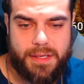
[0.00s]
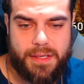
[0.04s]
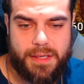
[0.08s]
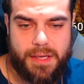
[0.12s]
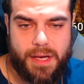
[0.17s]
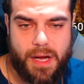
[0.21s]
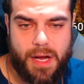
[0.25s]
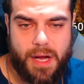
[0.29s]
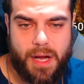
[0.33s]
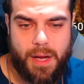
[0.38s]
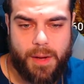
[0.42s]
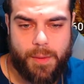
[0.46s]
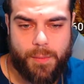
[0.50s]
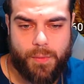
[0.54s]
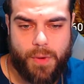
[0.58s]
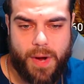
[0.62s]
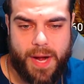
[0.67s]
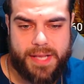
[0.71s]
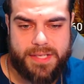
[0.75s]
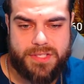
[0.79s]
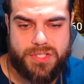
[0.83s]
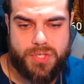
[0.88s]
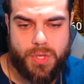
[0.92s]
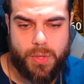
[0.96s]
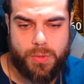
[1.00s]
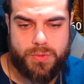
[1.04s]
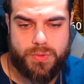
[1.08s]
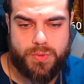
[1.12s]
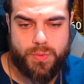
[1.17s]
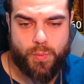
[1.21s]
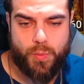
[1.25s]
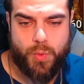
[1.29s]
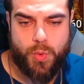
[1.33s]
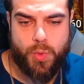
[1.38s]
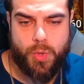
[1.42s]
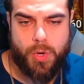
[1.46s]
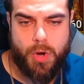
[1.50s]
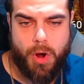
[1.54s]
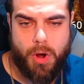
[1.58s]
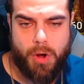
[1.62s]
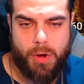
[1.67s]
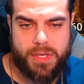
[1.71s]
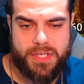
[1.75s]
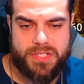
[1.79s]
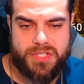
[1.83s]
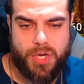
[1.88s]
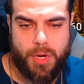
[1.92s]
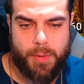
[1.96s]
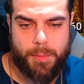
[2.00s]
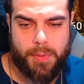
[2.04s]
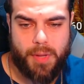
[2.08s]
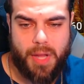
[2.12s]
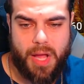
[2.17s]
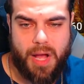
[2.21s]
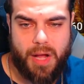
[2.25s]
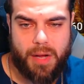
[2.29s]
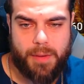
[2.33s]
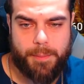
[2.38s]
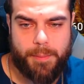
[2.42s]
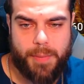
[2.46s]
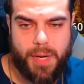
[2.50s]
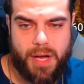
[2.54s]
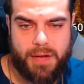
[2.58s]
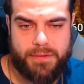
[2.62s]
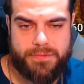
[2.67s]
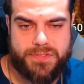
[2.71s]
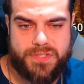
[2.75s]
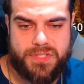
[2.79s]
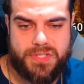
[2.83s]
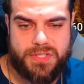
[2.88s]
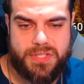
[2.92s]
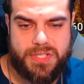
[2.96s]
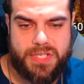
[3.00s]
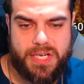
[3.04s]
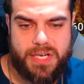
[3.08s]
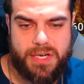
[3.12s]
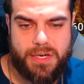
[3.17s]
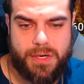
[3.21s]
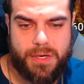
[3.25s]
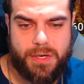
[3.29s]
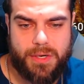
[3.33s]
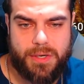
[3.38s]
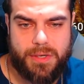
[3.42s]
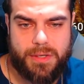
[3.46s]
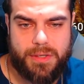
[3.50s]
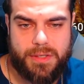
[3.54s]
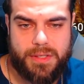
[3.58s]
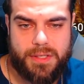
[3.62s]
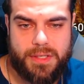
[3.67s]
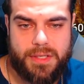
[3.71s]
Right, so Wukong is our block buffs here,